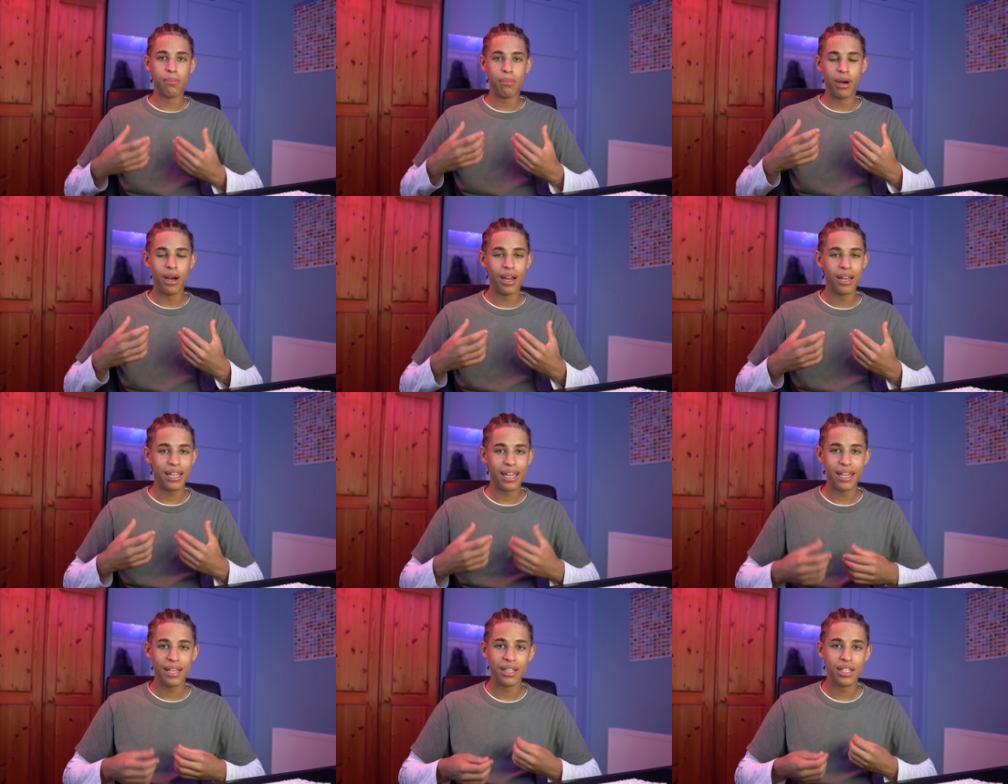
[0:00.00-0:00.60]
But
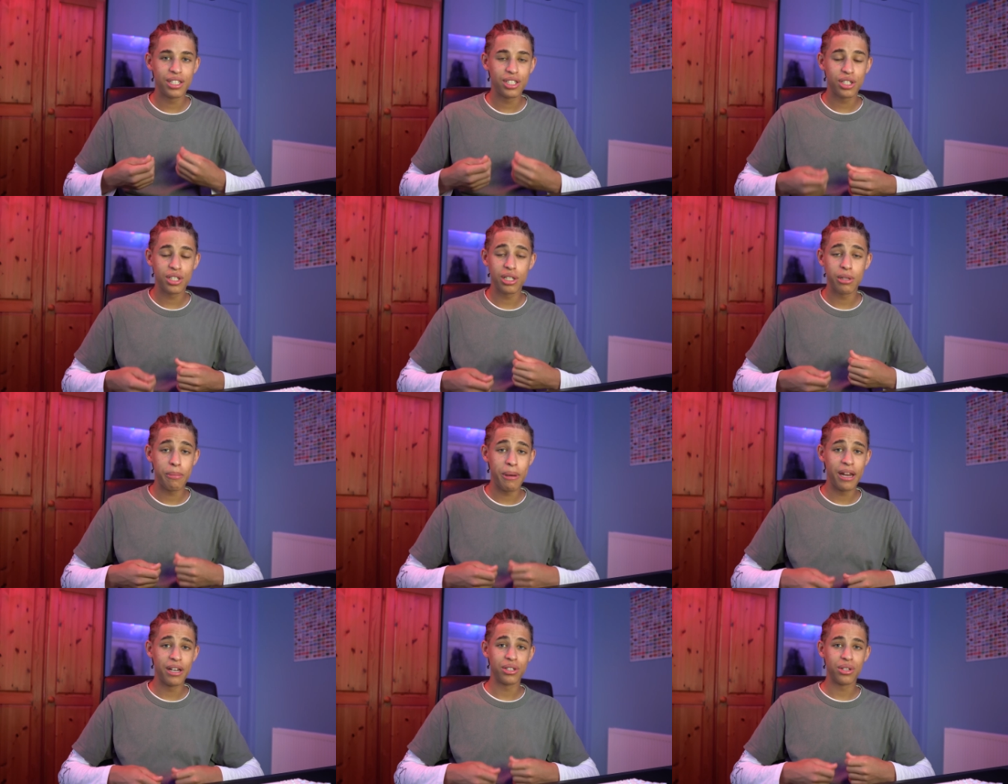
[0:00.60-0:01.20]
again, this just
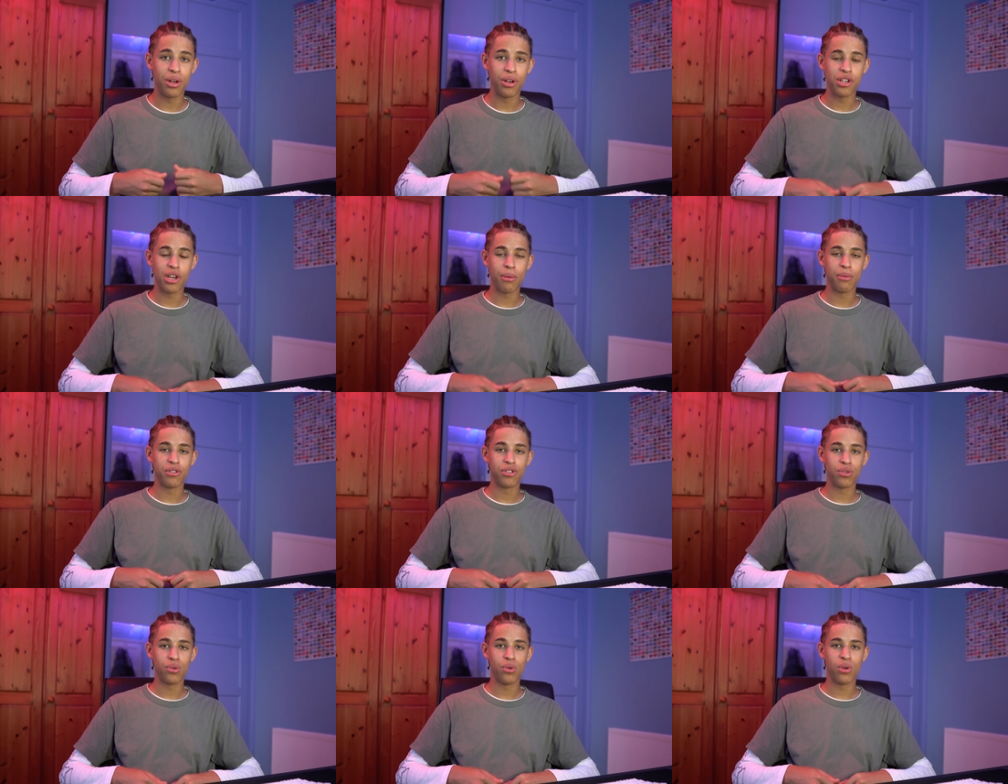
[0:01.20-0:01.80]
depends on the type
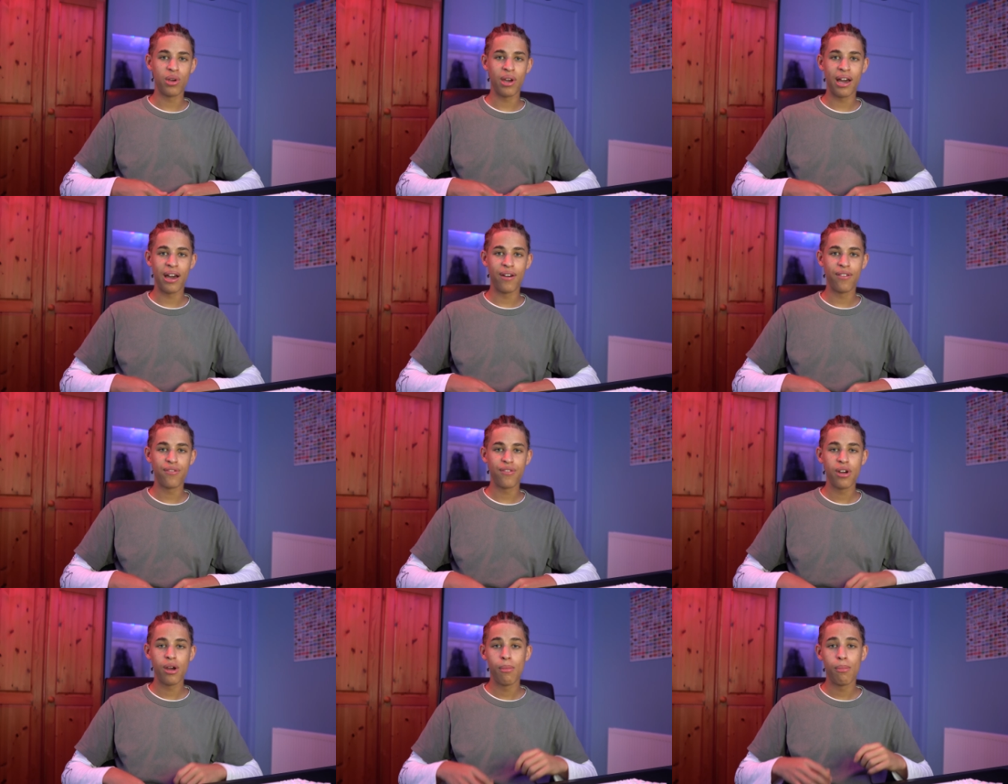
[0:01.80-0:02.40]
of school you
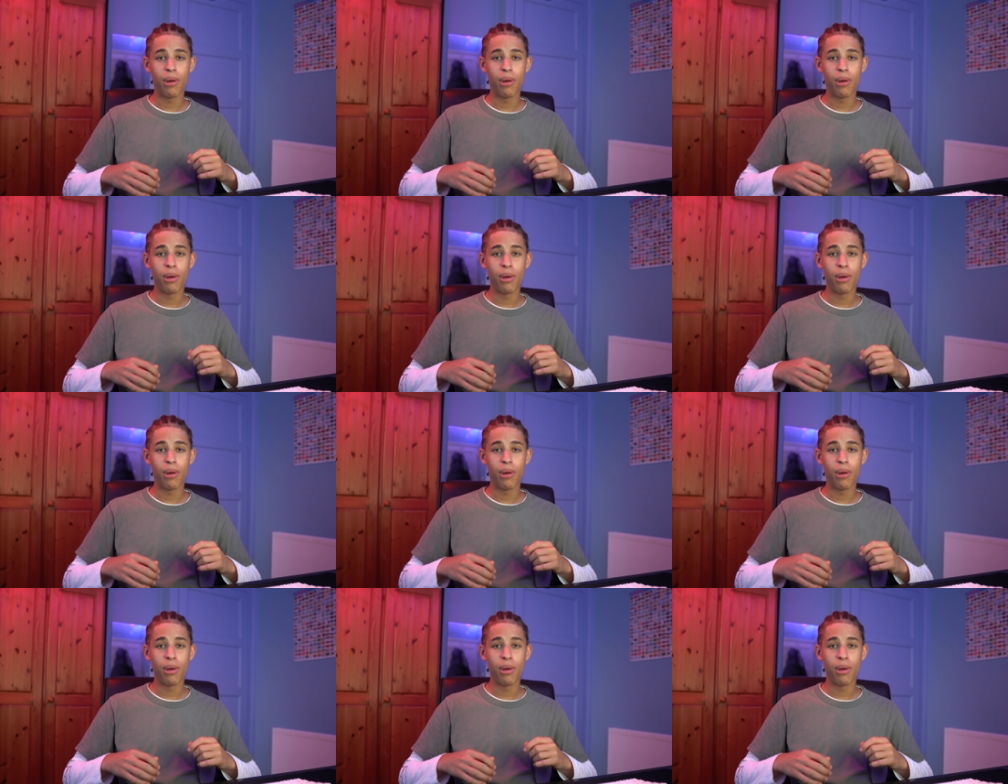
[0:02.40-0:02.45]
have.